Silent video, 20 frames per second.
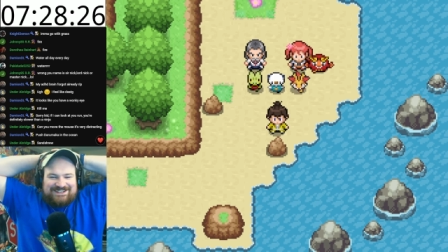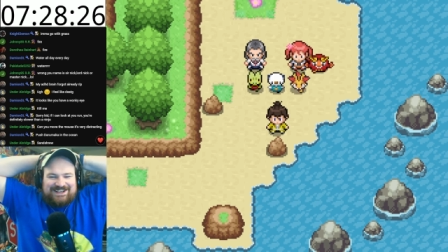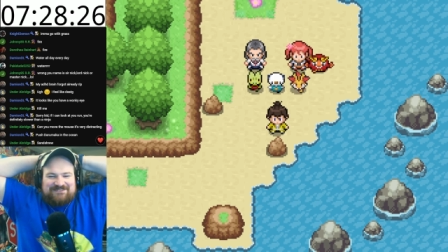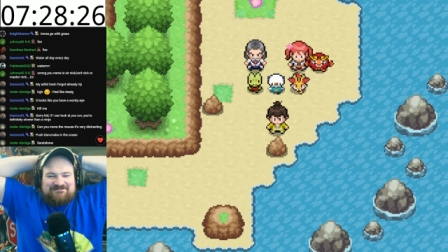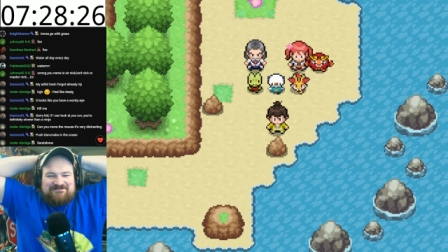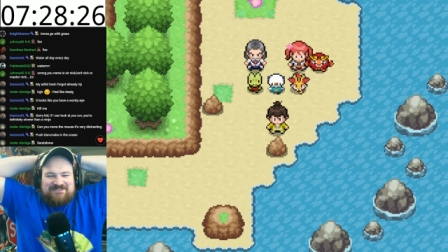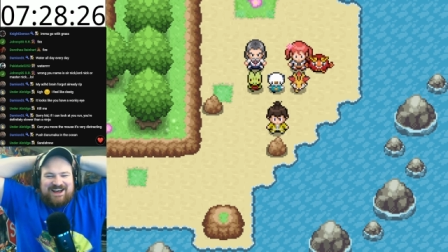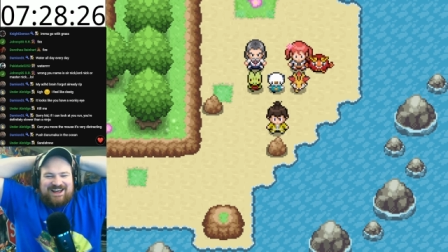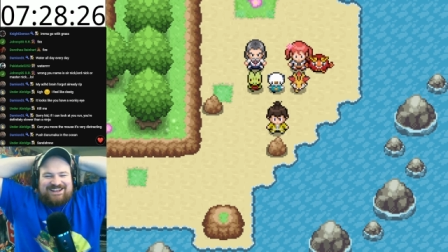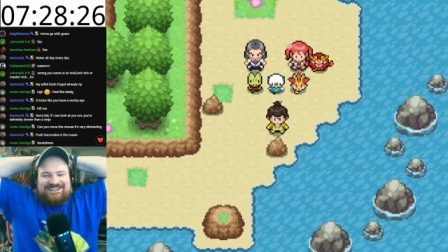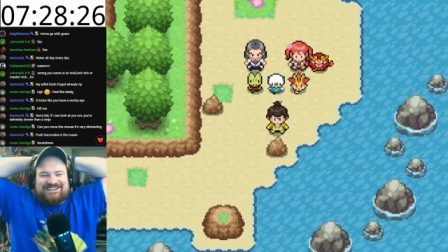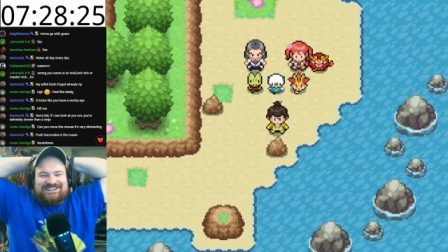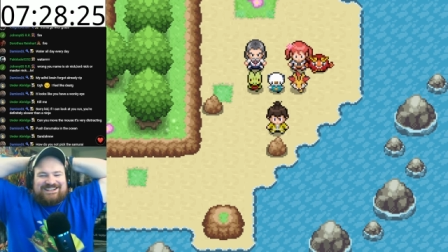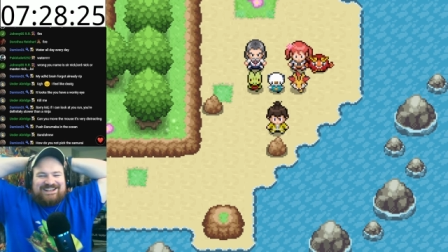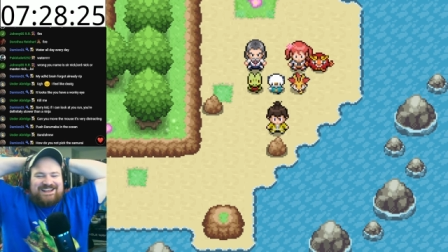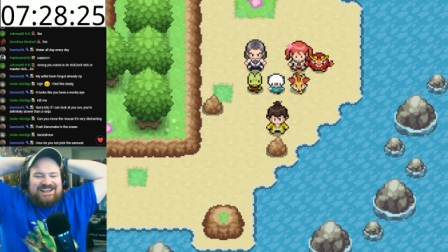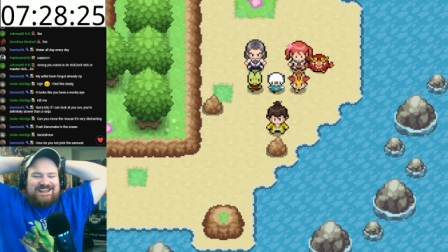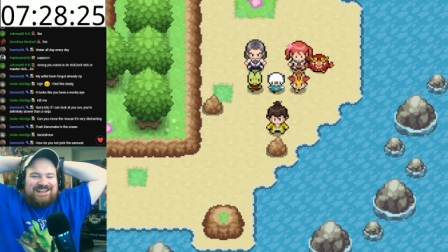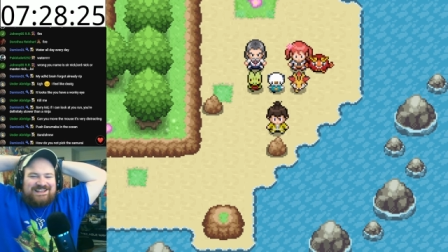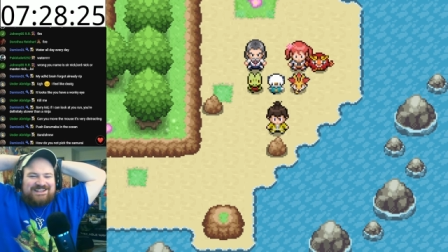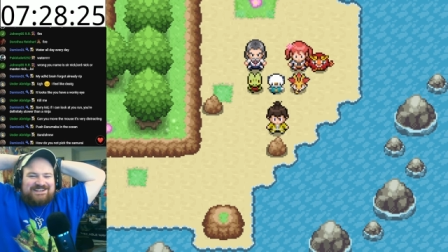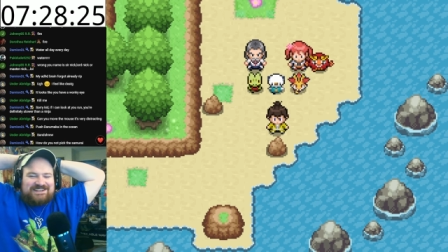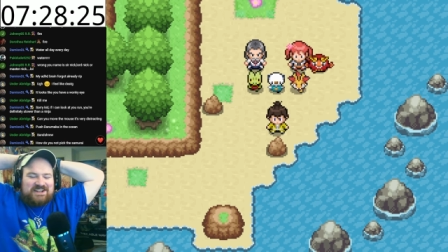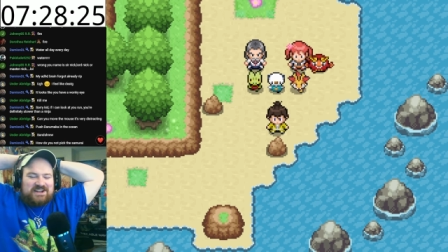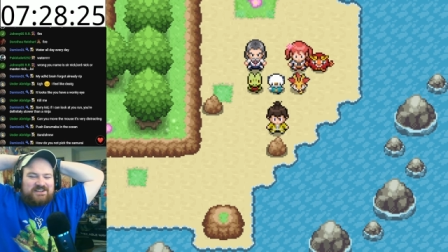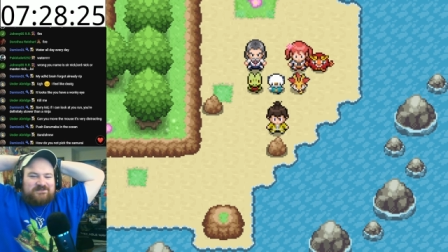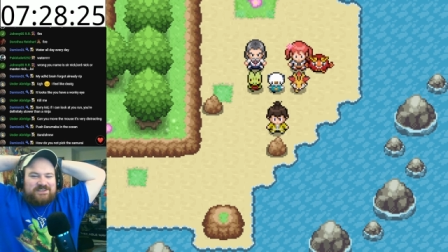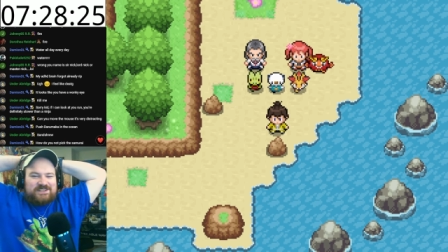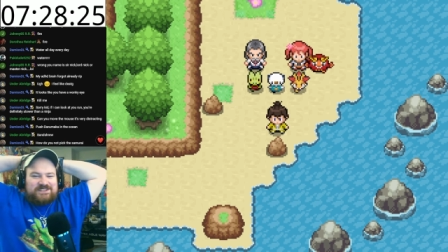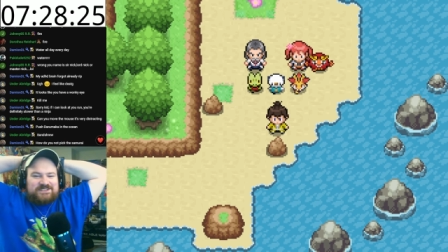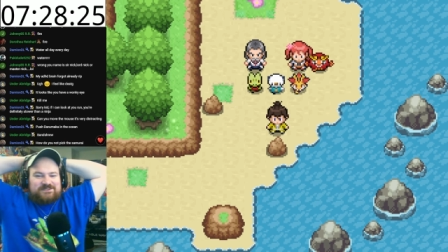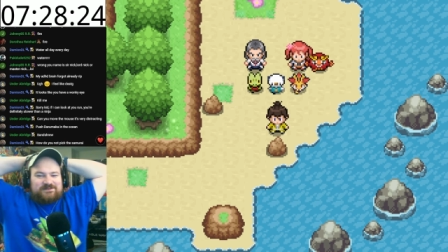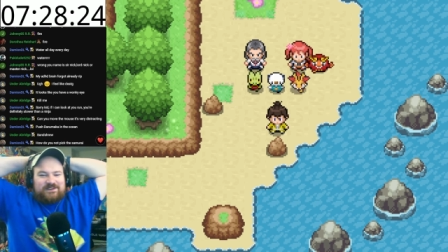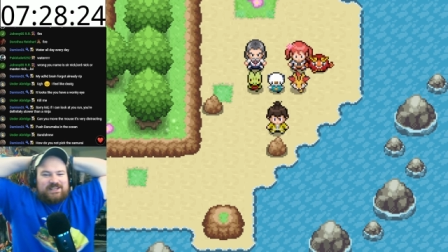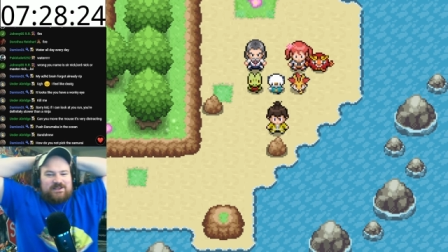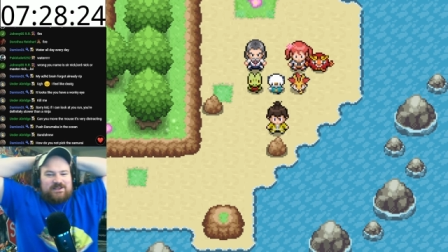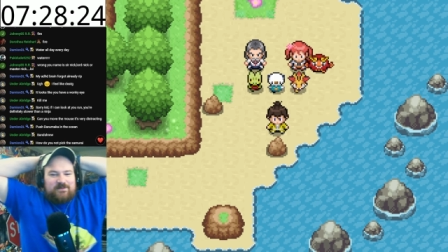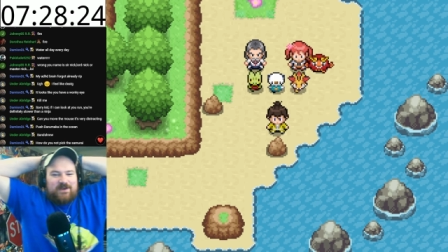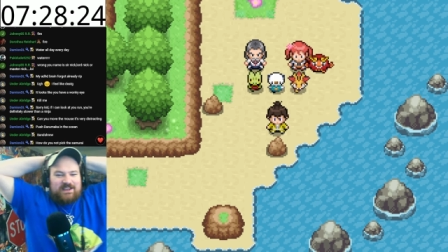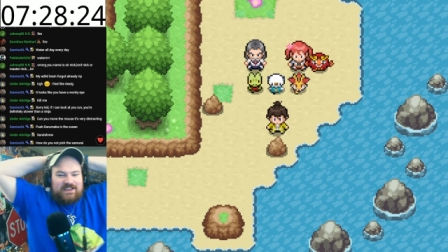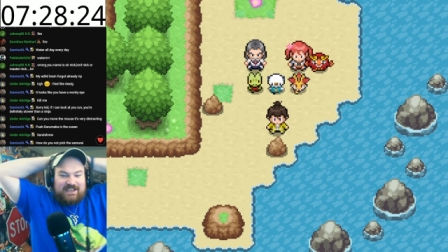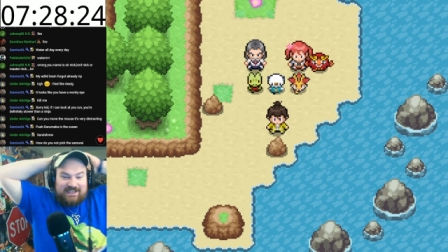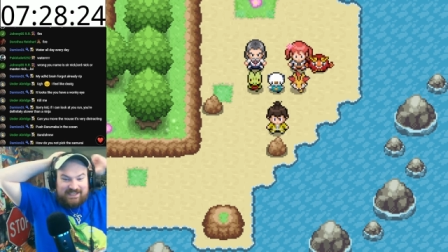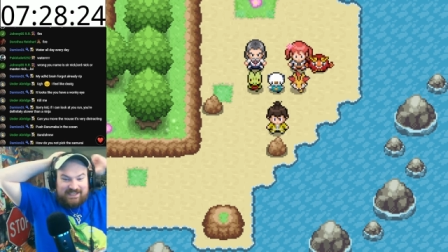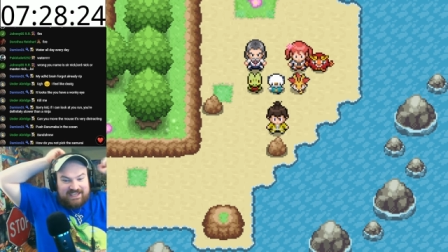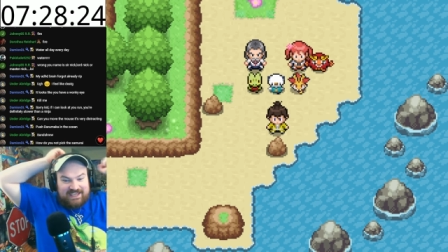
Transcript: I'm not. None of these 3 am I like,